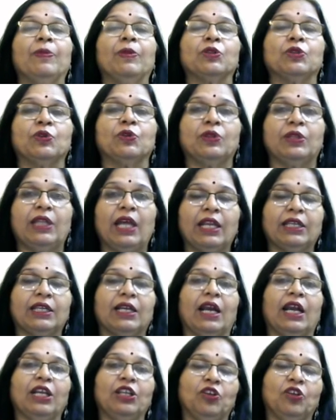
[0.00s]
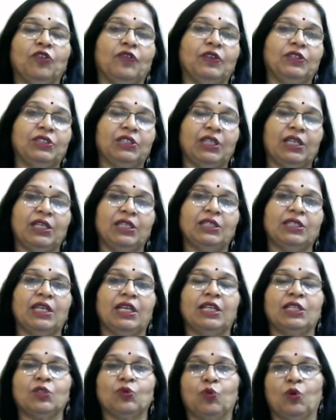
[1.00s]
So that kind of a change
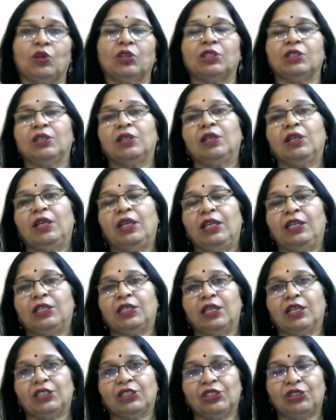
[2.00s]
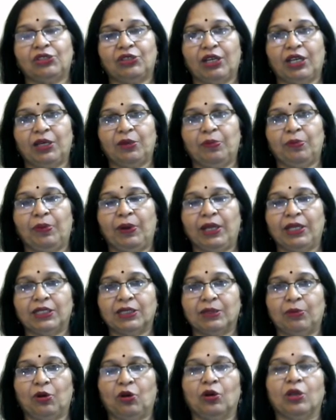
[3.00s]
is what international trade
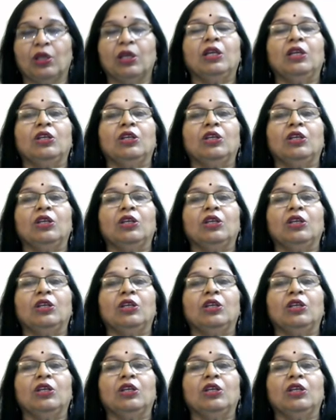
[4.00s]
brings about.